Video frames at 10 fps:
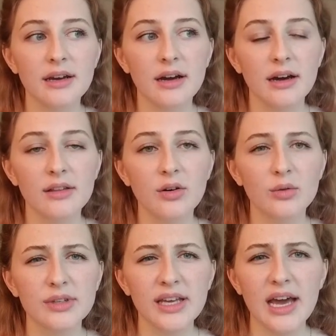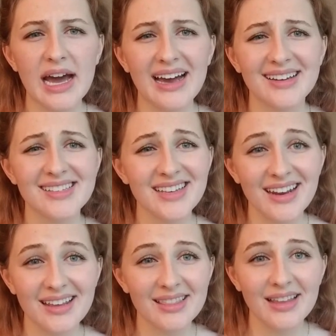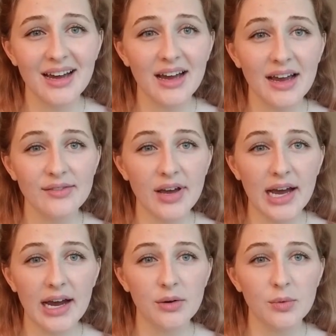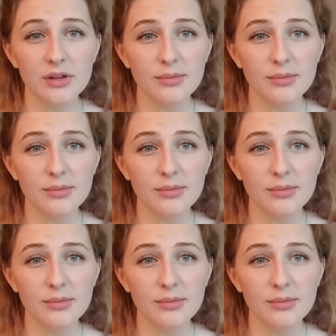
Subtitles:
The only accident that I've had with